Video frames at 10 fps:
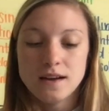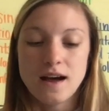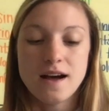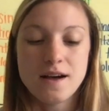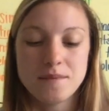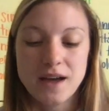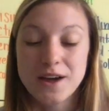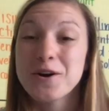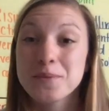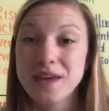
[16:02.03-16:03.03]
I
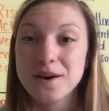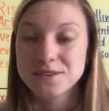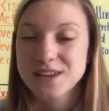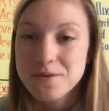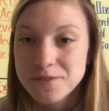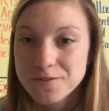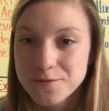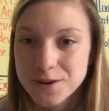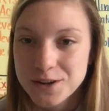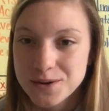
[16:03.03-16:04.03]
hope that was helpful
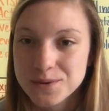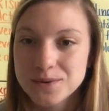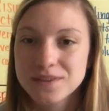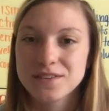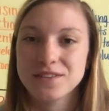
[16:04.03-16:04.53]
for you.